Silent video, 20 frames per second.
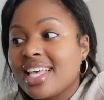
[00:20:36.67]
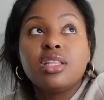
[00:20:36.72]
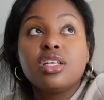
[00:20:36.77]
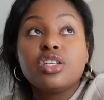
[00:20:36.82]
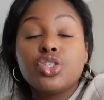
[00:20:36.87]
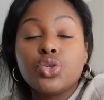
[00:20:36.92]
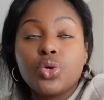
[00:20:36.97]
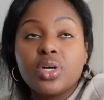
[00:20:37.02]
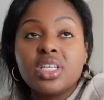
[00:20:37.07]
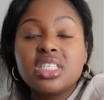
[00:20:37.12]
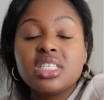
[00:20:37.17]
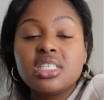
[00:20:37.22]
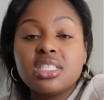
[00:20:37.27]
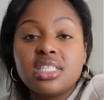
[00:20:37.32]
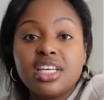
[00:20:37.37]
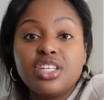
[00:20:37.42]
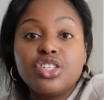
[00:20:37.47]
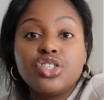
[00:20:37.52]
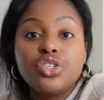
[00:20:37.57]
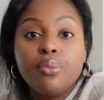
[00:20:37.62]
The choices
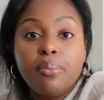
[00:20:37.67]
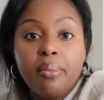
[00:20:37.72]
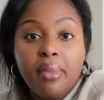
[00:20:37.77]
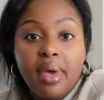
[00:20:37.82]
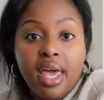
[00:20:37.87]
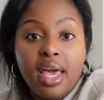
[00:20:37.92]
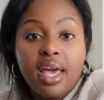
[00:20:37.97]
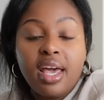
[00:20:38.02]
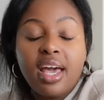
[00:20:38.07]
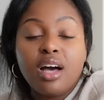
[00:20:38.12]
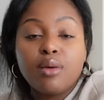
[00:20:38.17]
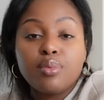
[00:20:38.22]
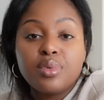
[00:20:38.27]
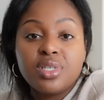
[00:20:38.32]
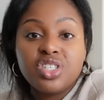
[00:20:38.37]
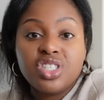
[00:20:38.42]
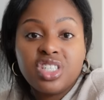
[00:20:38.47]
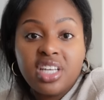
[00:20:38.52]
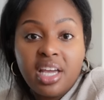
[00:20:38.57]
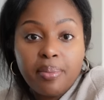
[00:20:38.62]
that you make help
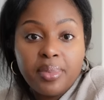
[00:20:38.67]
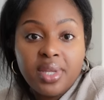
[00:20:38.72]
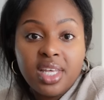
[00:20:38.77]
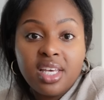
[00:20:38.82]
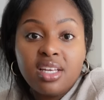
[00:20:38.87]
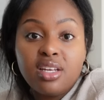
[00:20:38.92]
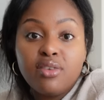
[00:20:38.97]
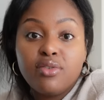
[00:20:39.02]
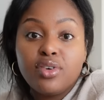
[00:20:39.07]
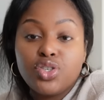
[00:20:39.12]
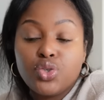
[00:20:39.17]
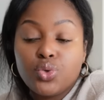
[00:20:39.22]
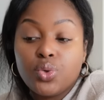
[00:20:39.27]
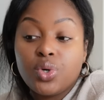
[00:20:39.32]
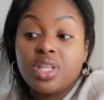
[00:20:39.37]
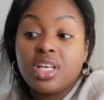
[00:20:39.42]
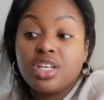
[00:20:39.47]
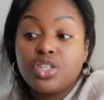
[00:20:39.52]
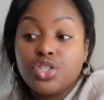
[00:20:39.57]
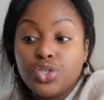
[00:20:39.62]
to shape the
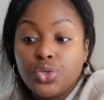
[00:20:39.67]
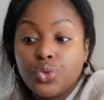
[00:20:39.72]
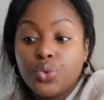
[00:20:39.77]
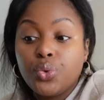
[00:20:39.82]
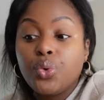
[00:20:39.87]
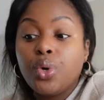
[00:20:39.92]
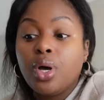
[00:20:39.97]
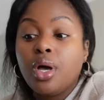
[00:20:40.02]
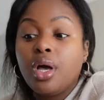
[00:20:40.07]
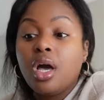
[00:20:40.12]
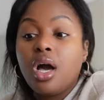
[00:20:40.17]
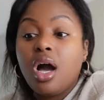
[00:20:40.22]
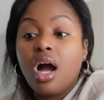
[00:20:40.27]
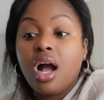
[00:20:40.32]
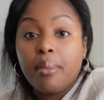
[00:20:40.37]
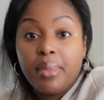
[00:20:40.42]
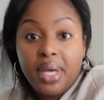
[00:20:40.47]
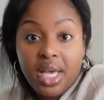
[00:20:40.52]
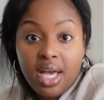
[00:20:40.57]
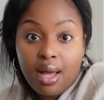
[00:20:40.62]
individual that you
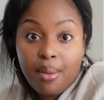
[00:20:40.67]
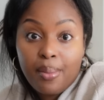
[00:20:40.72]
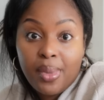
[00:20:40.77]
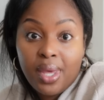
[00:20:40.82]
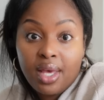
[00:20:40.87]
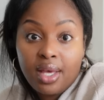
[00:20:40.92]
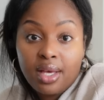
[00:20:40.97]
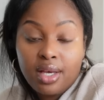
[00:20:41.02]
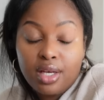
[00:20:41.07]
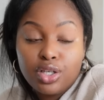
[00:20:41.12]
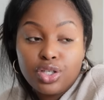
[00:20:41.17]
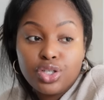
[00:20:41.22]
are becoming.